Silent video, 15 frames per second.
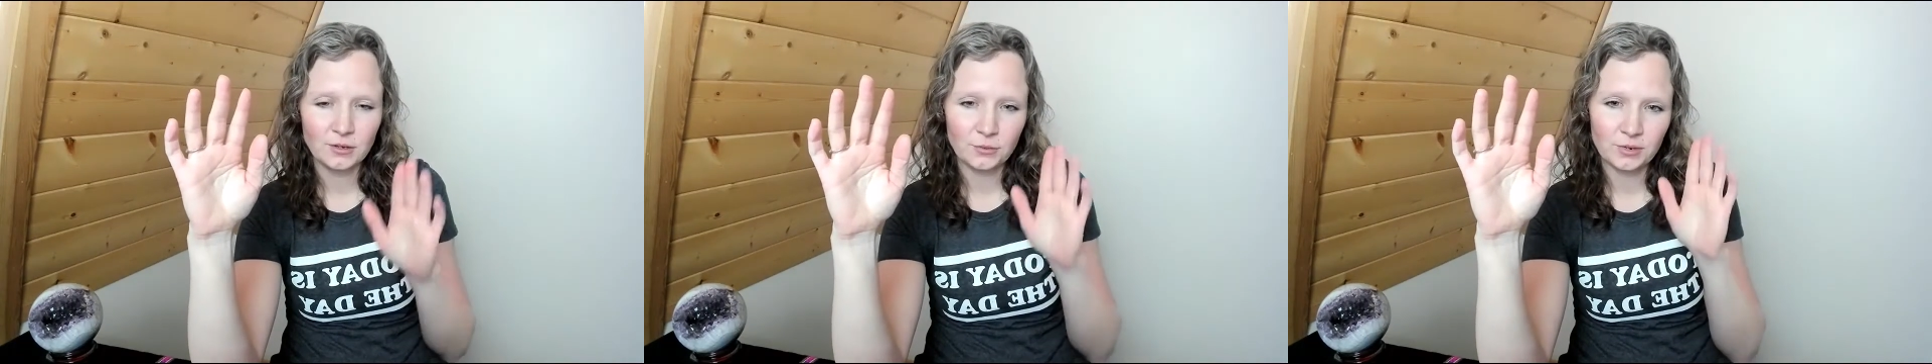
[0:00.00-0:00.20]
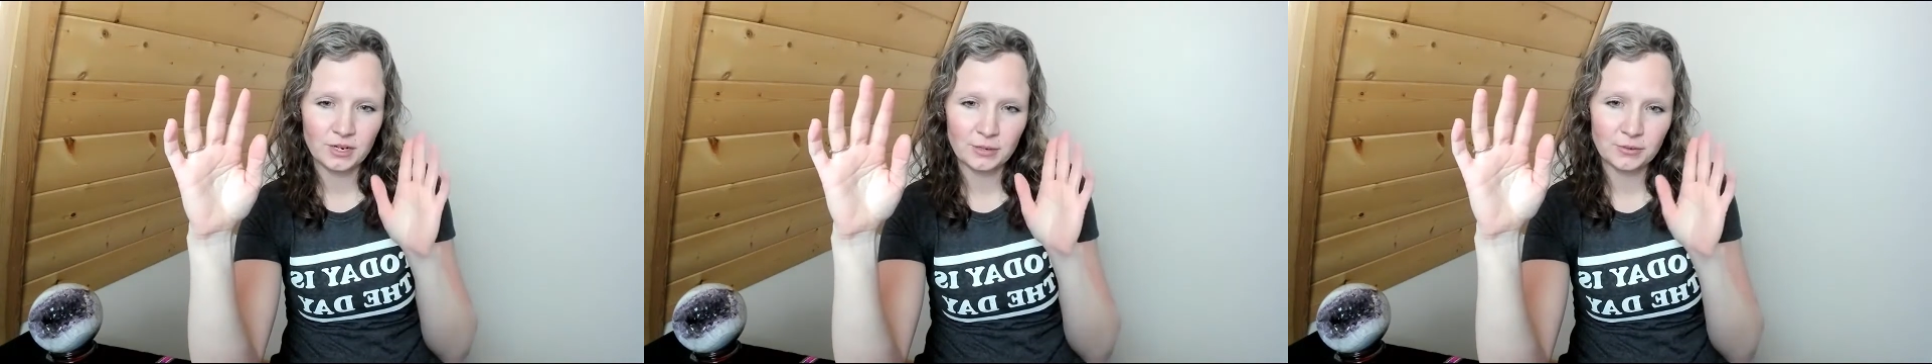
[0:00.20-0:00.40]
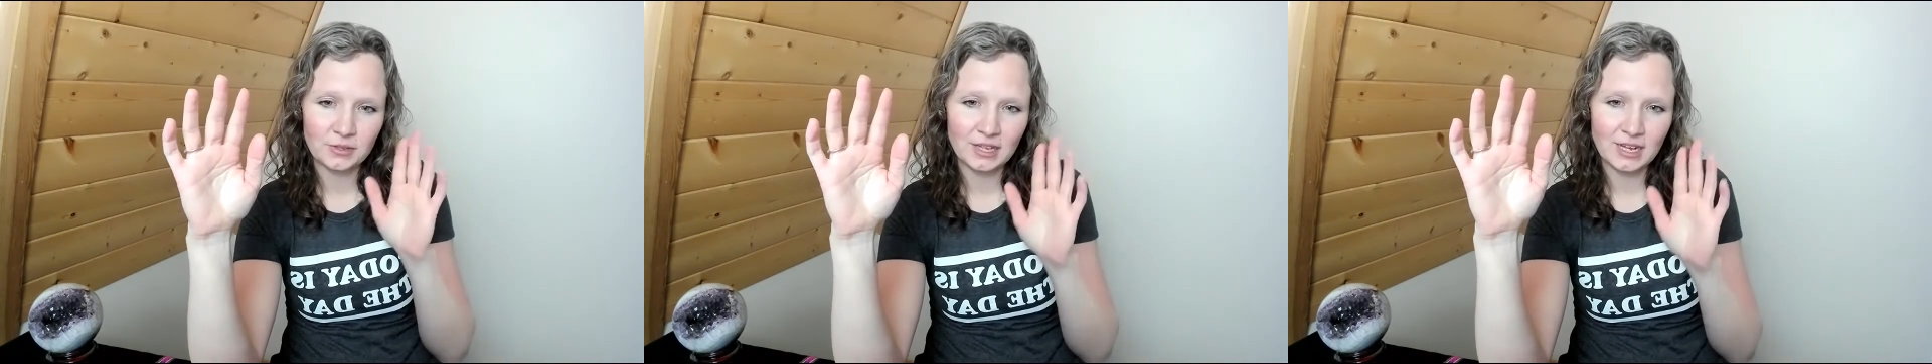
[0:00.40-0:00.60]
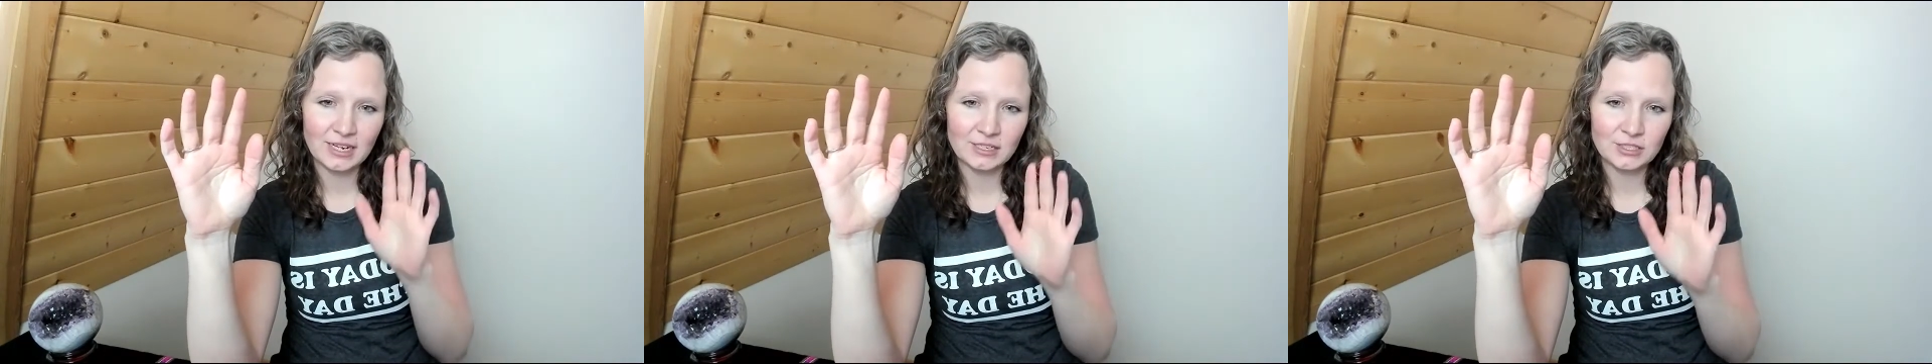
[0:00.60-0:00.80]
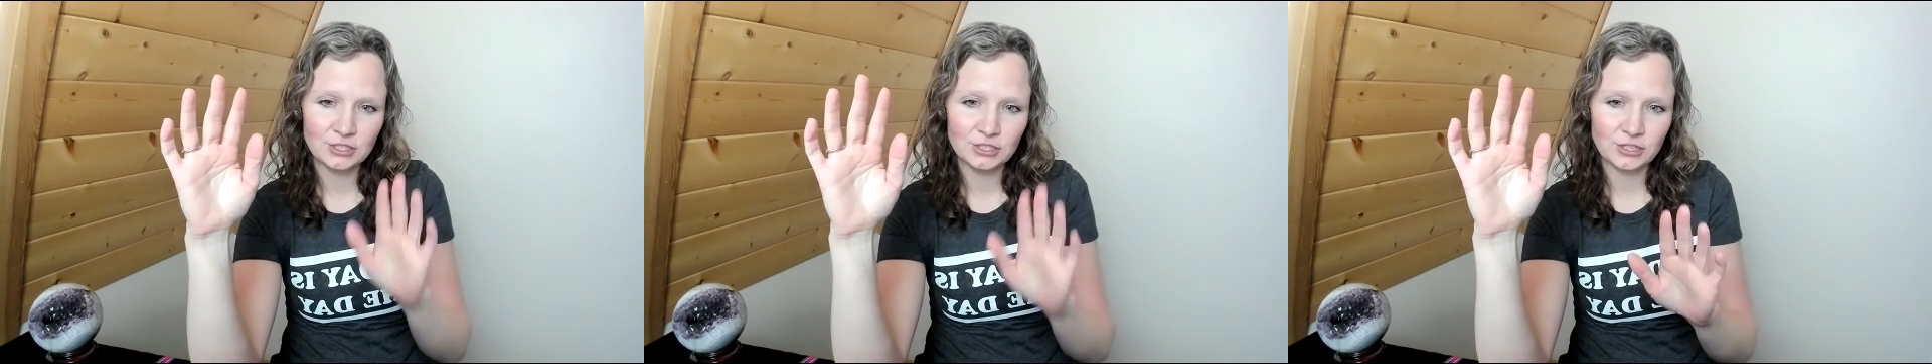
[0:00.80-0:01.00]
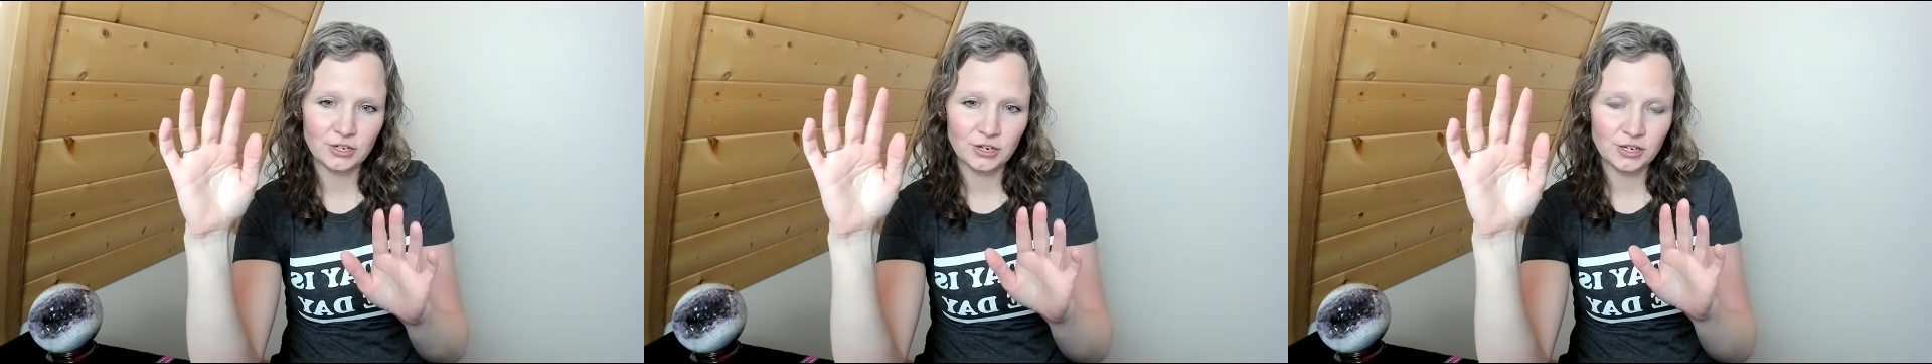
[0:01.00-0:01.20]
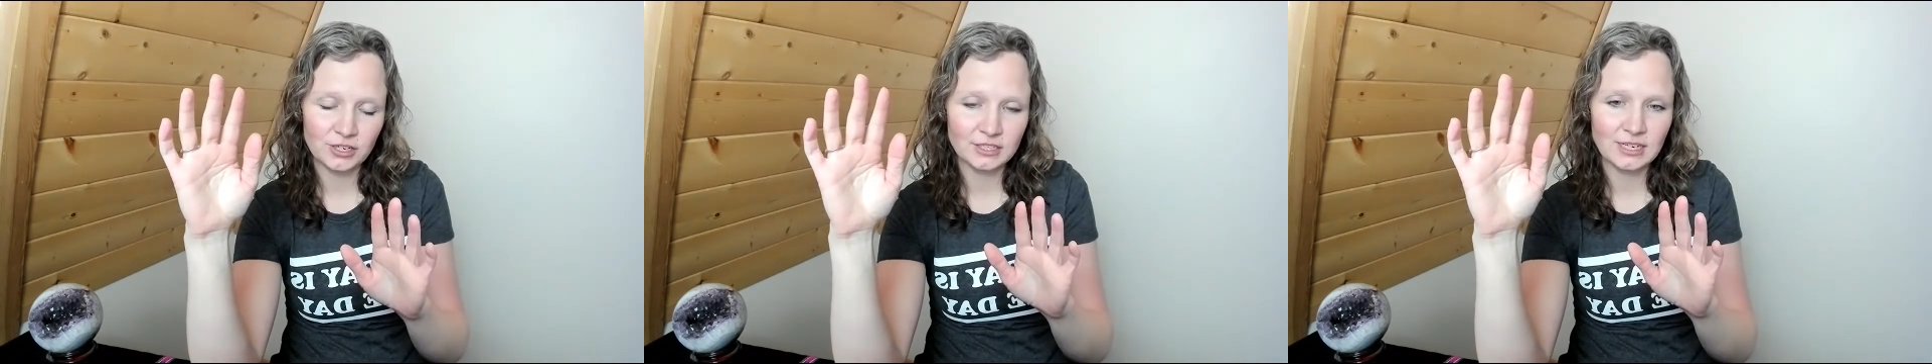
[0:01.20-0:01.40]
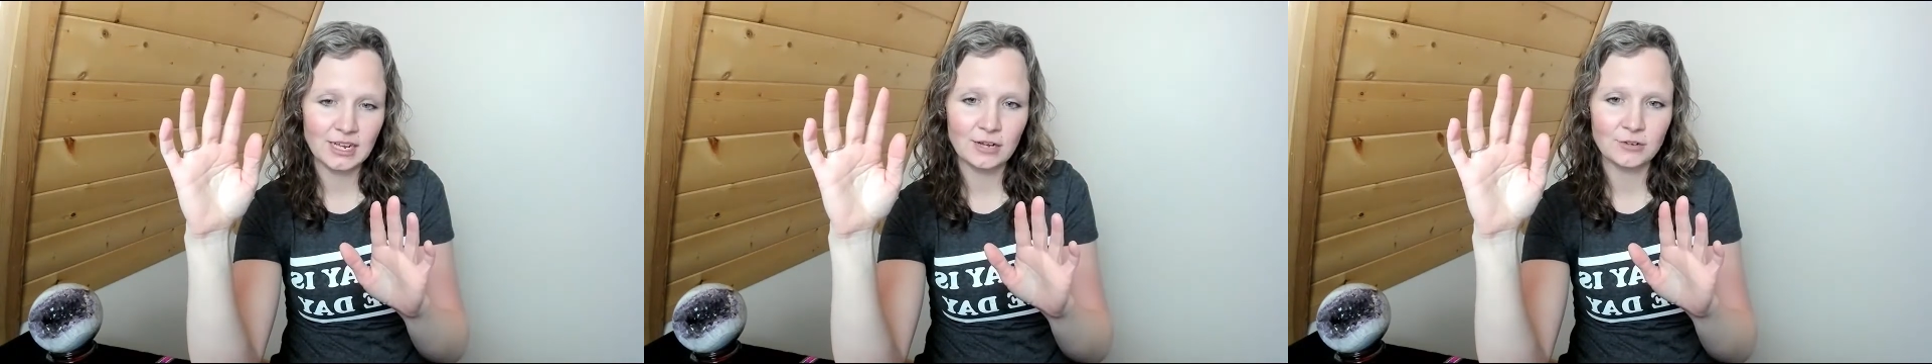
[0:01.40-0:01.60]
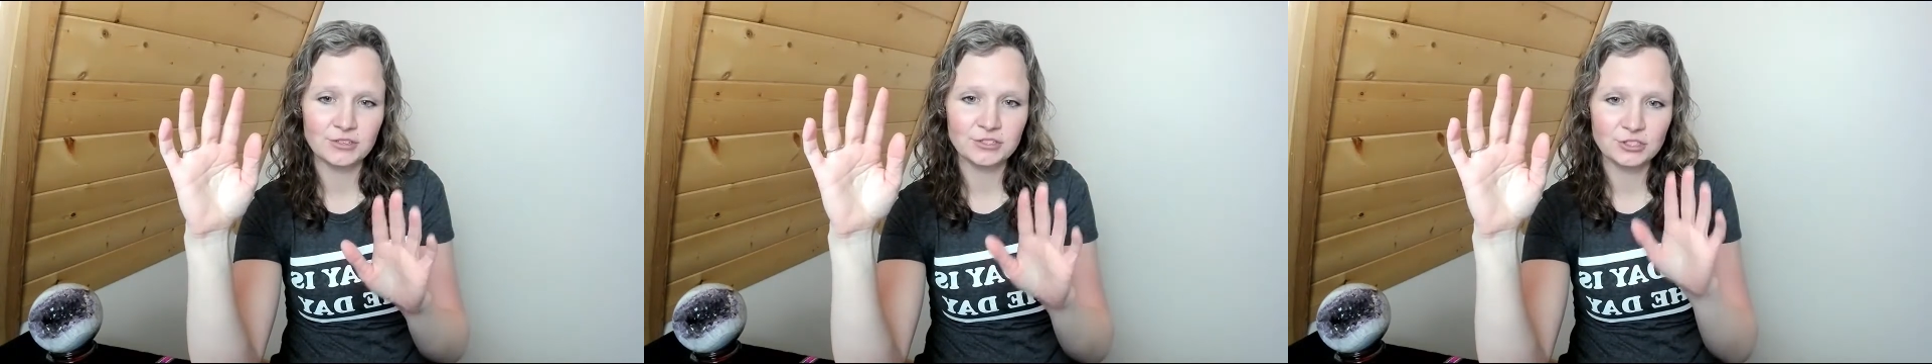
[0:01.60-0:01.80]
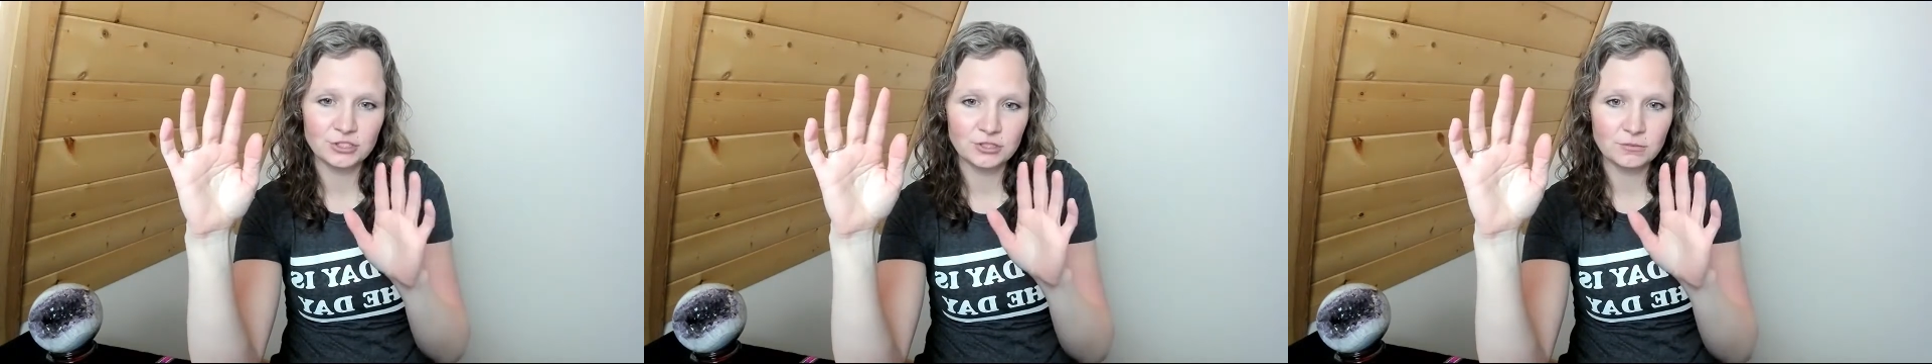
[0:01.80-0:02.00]
When I relax your heart down,
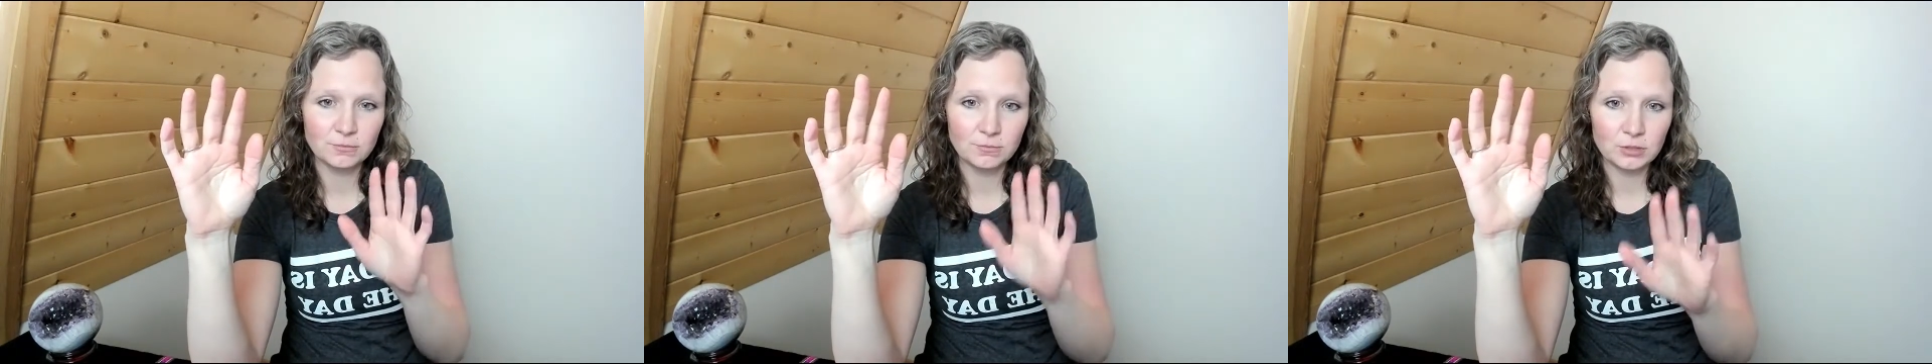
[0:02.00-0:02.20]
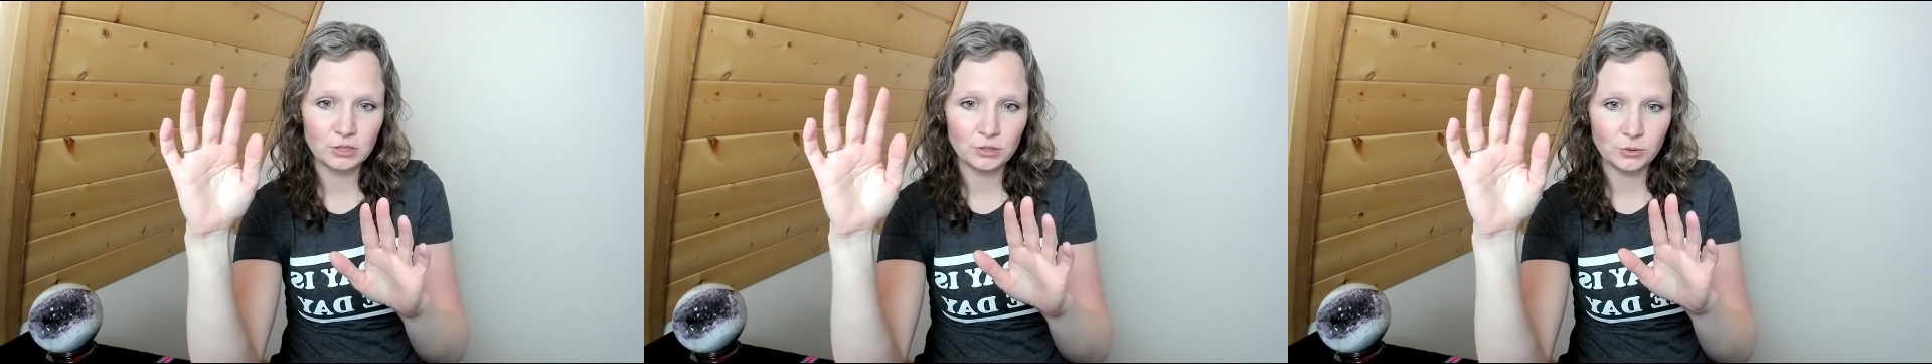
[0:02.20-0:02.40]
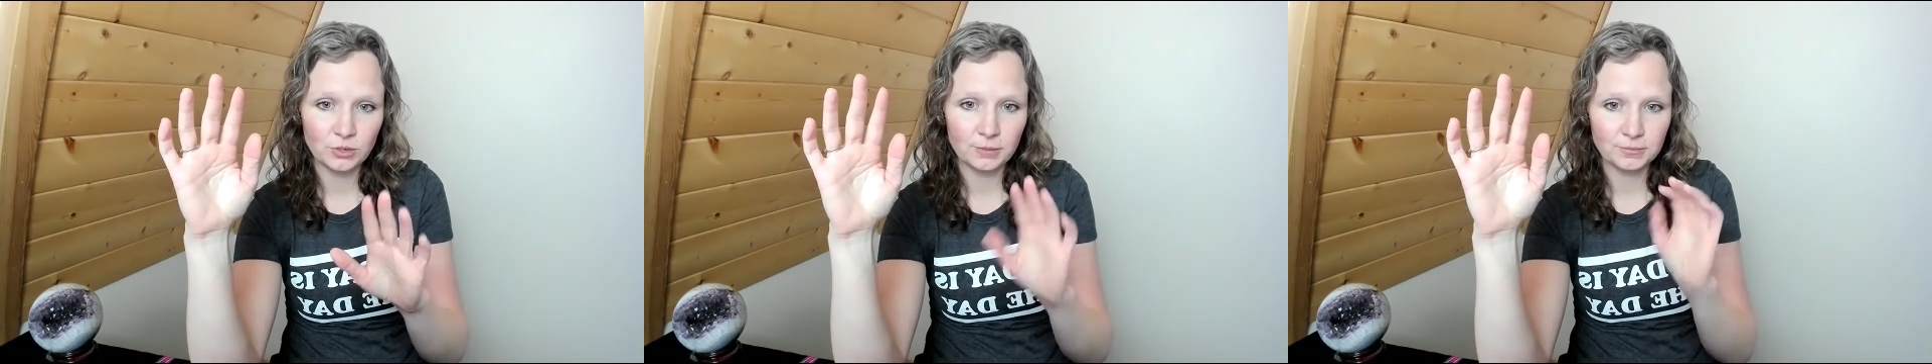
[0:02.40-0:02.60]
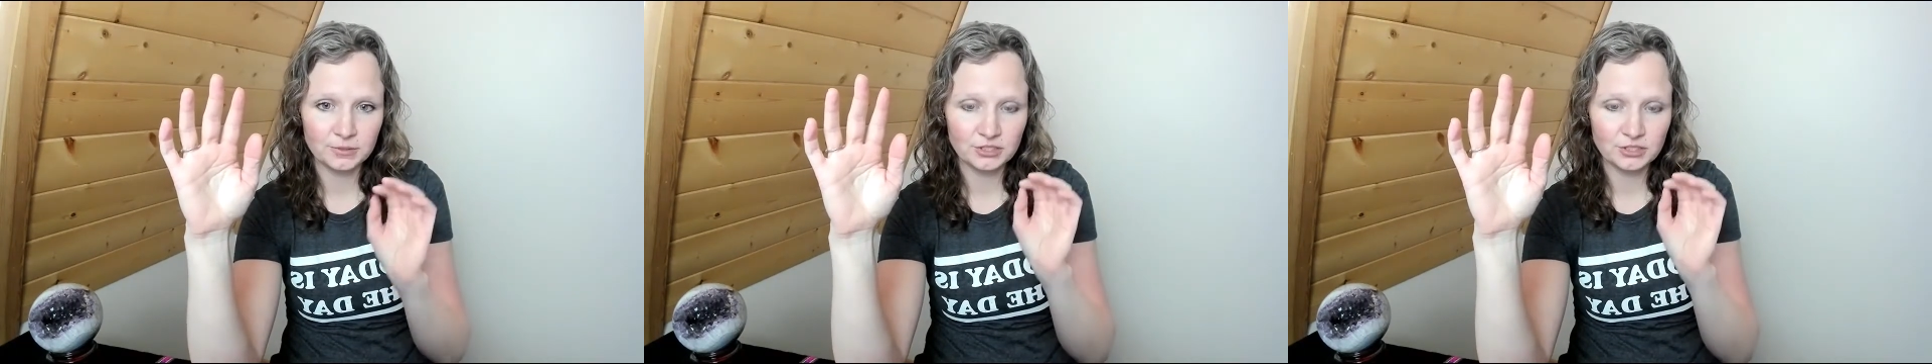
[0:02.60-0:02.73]
it shouldn't blow up.